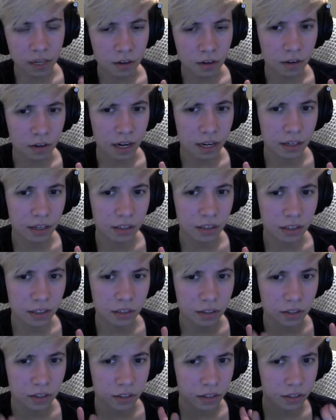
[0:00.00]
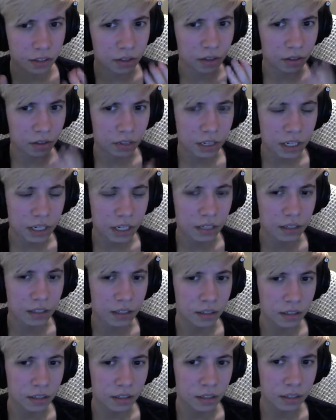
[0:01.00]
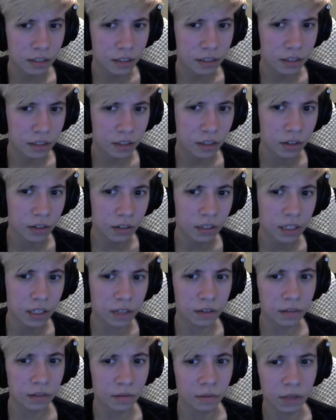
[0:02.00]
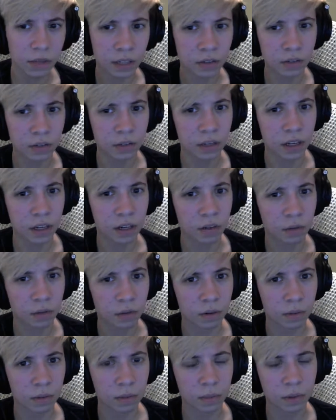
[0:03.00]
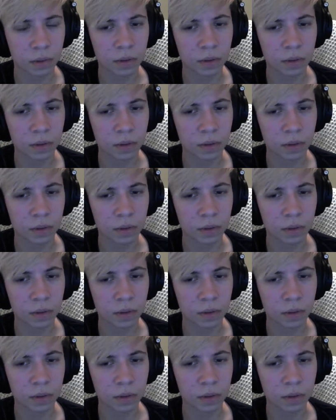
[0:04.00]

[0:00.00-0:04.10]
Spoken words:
Art has his 13 vessels and or